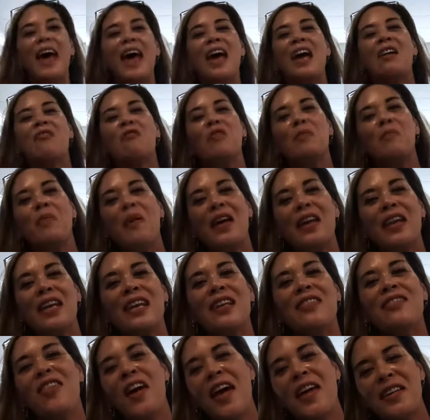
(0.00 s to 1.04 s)
Hey,
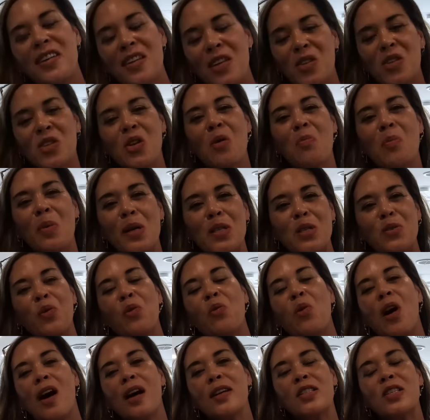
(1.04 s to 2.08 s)
everybody. Thank you so much
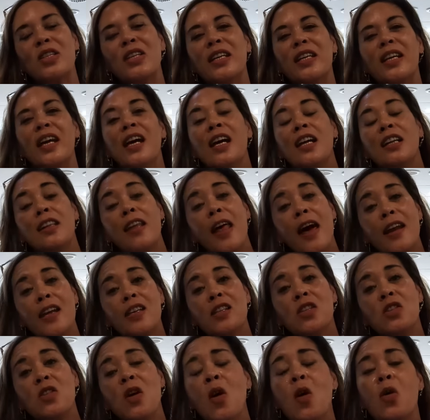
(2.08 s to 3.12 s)
for watching. Let
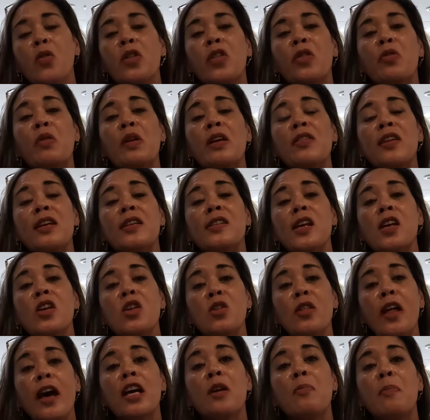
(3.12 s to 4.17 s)
us know the three things that
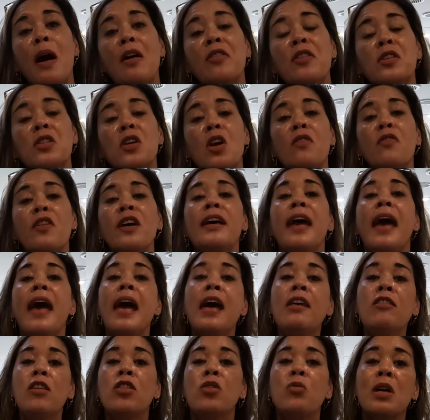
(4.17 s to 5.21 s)
you like about this RV
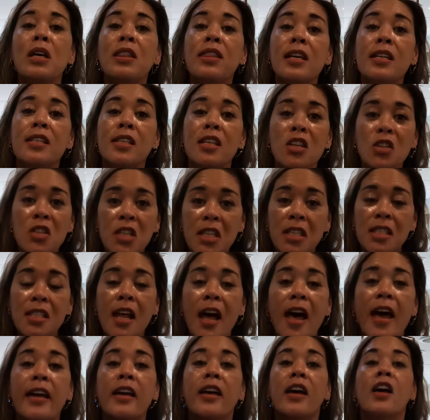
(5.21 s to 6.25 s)
and the three things that you dislike.